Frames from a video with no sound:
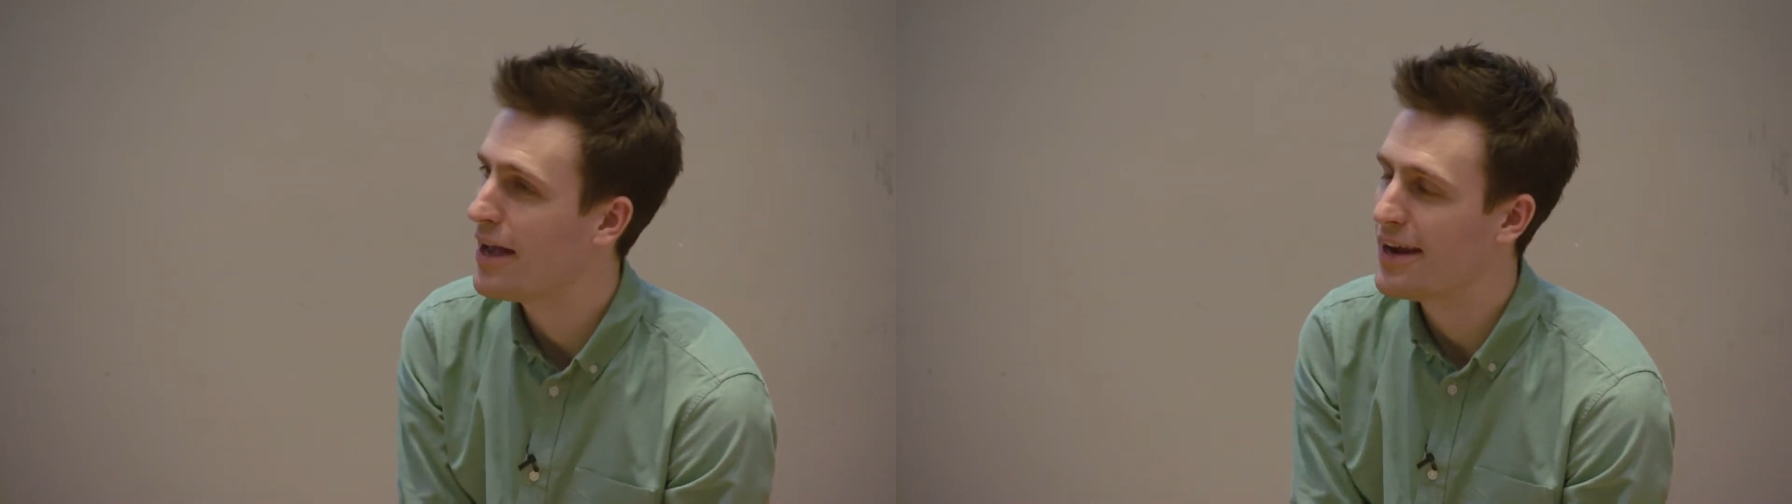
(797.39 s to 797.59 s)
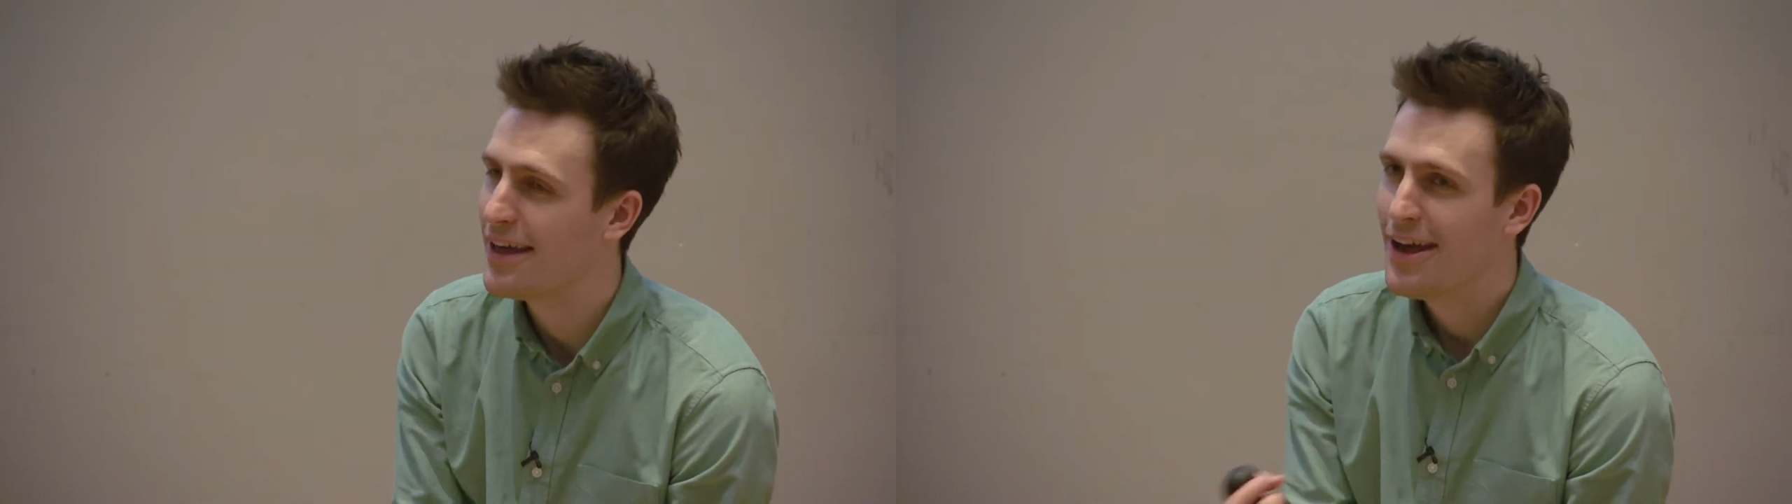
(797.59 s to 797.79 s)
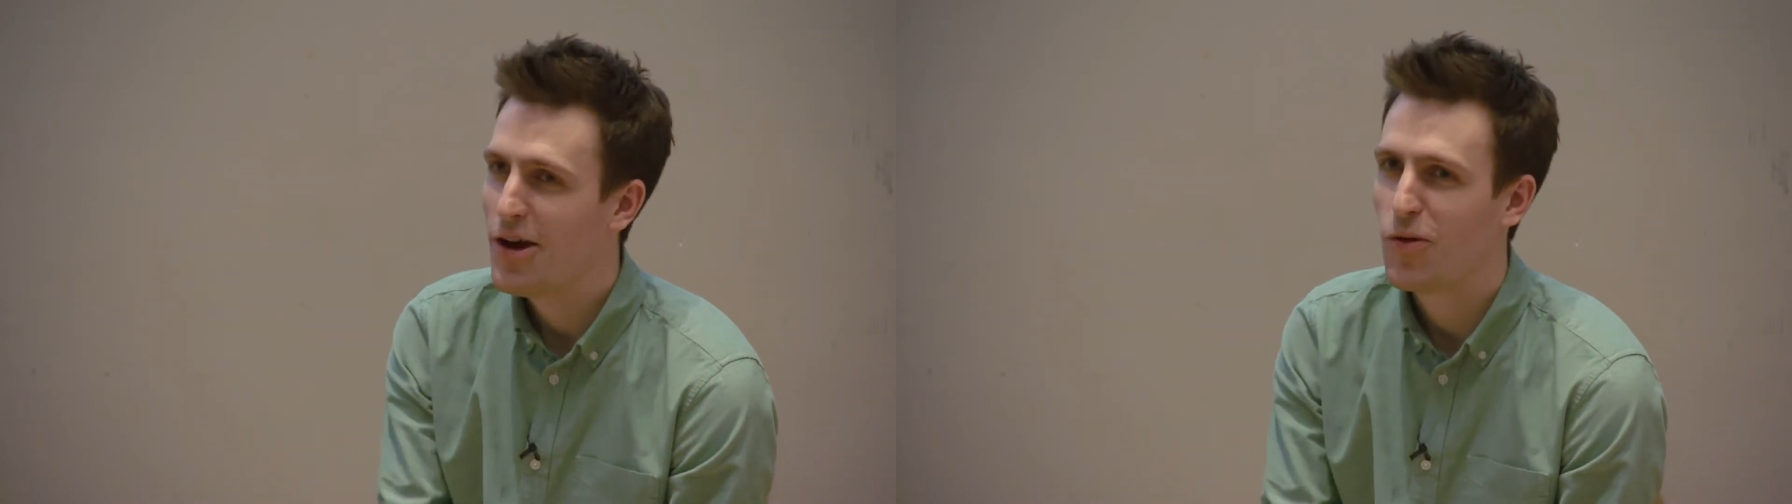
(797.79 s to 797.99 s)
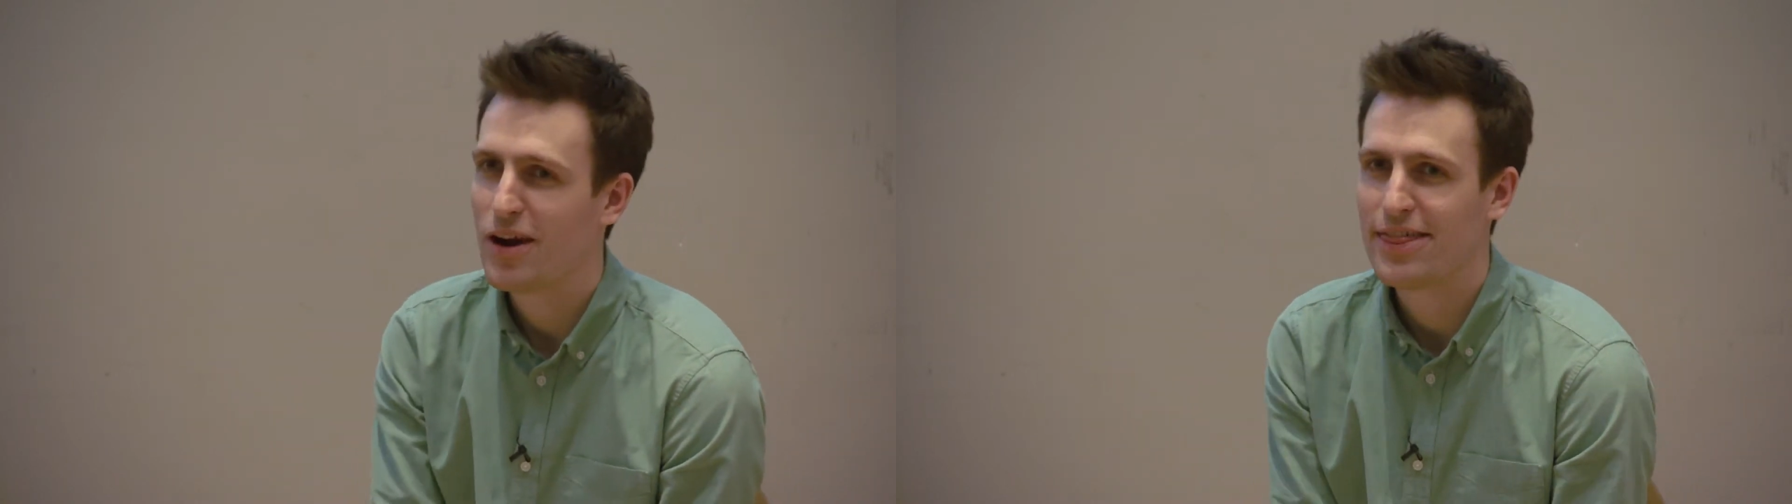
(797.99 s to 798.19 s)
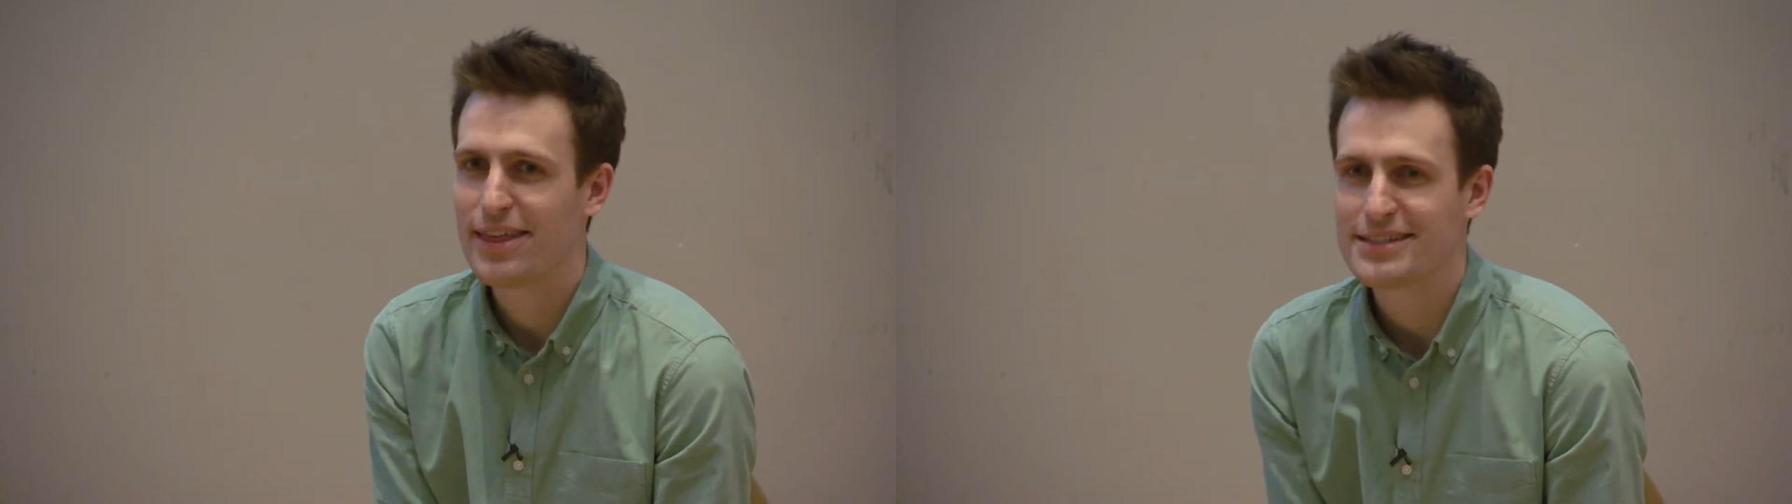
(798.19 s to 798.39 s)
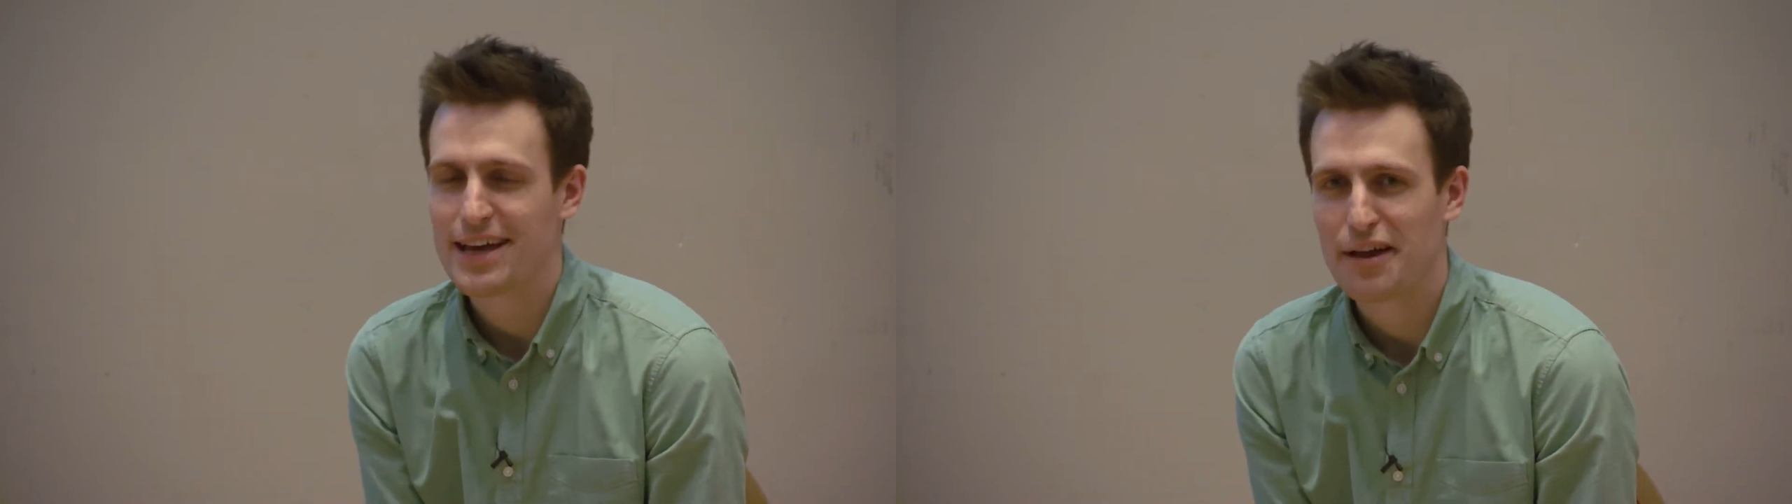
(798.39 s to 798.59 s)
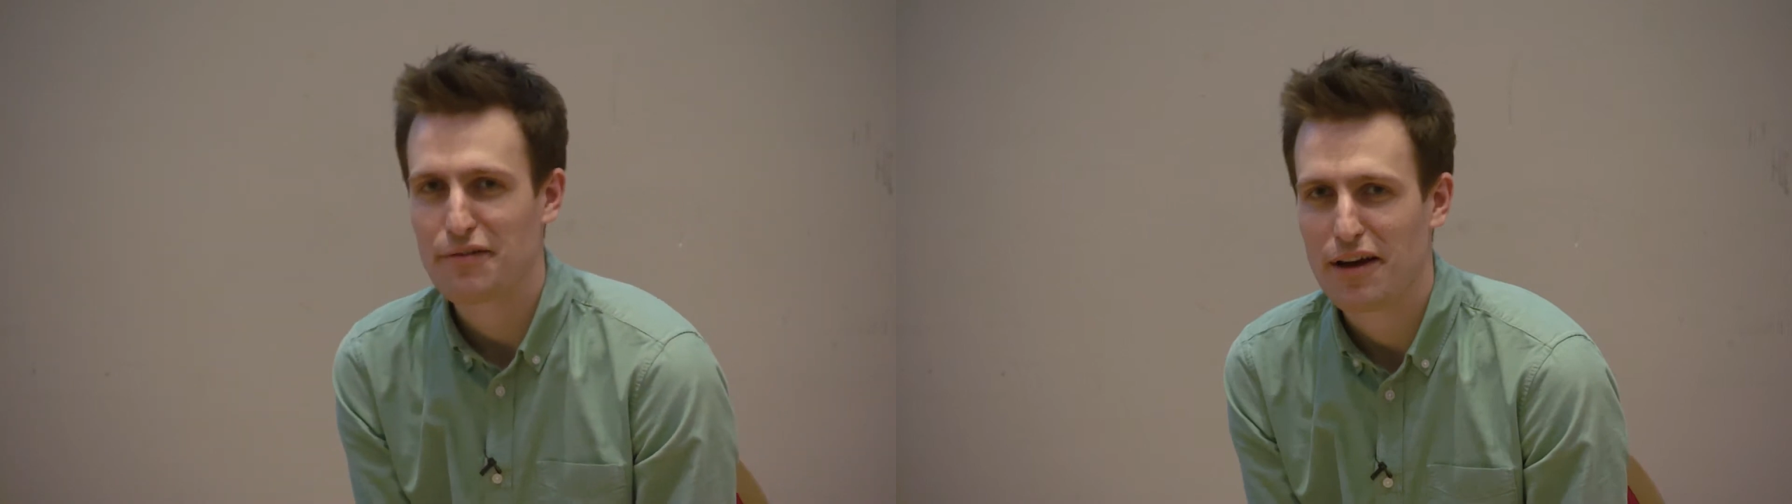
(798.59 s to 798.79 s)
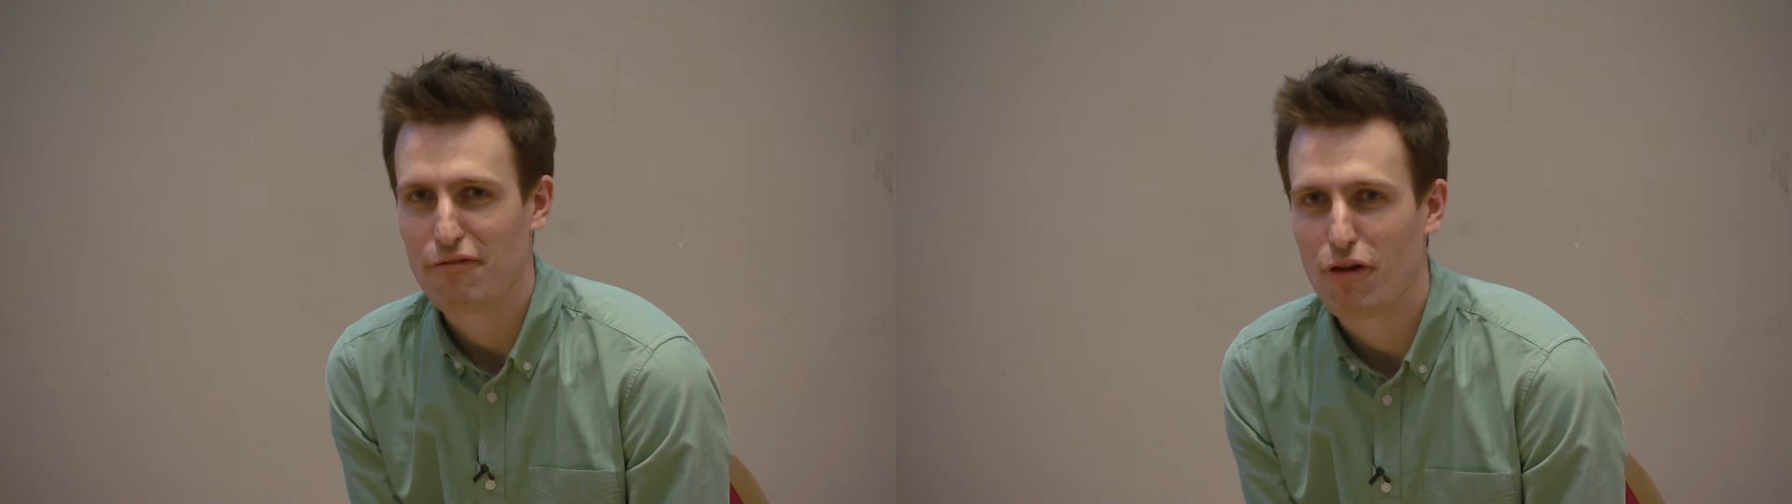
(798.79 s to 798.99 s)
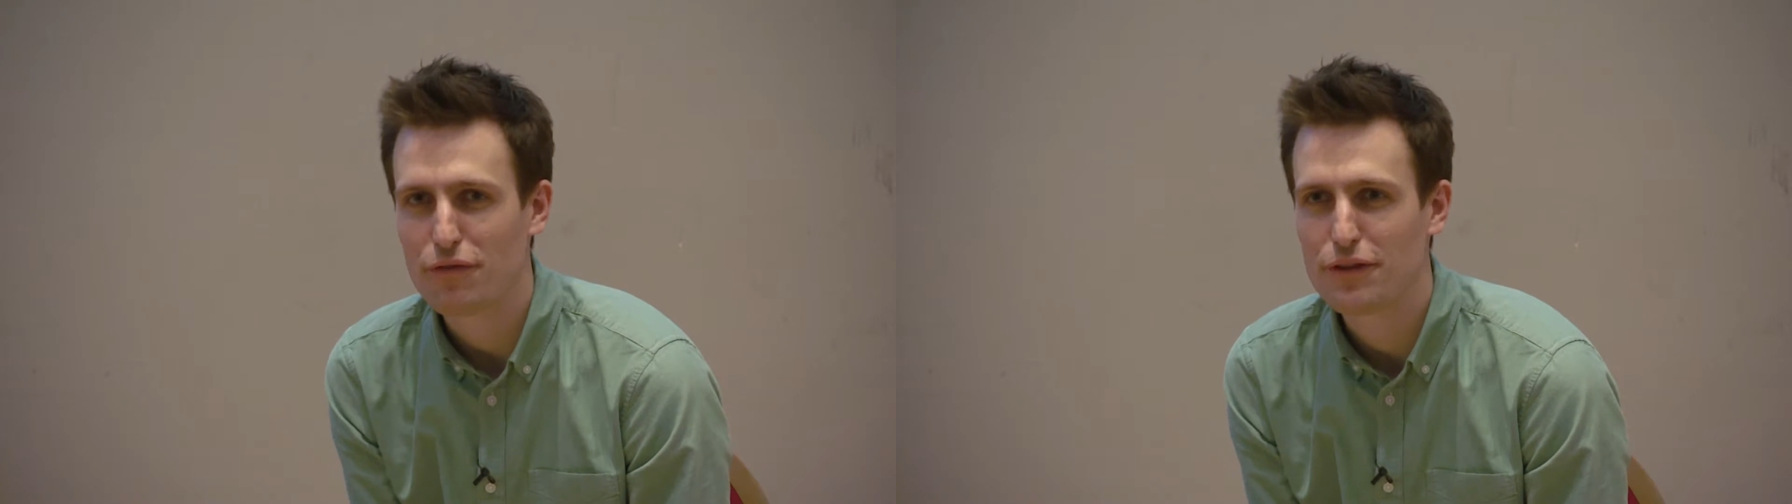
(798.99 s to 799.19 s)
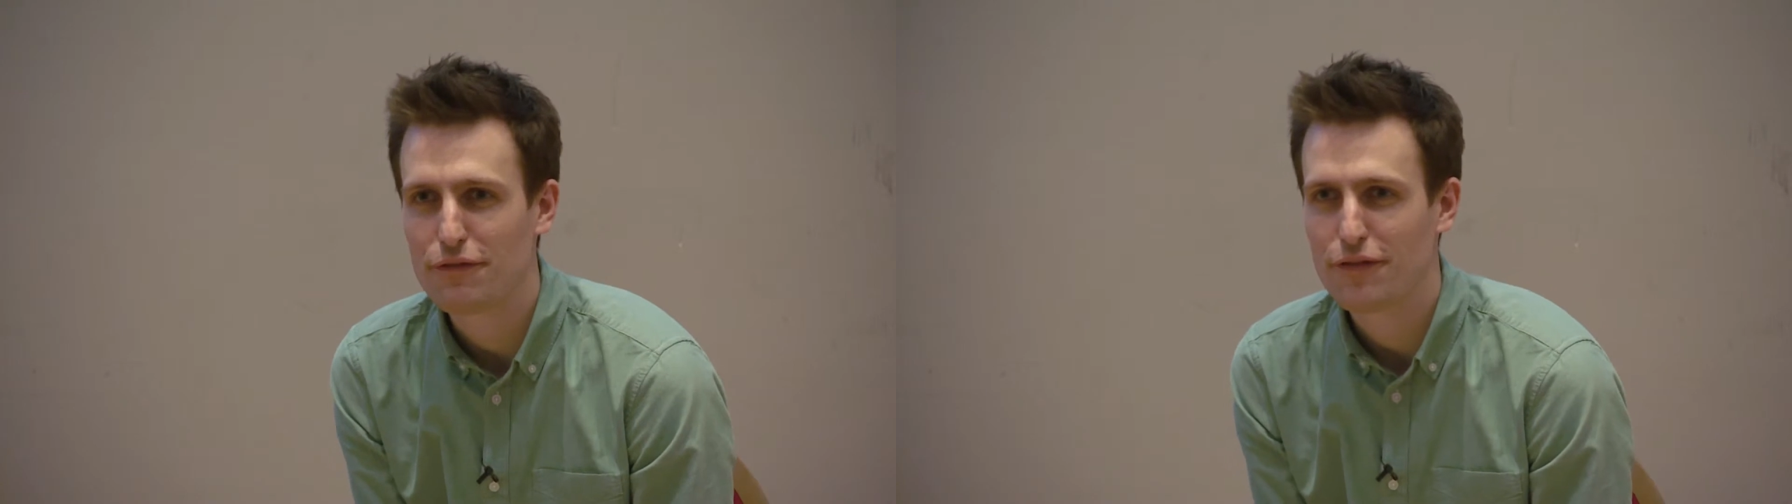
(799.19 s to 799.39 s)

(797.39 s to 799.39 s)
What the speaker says: And one of the things that I've often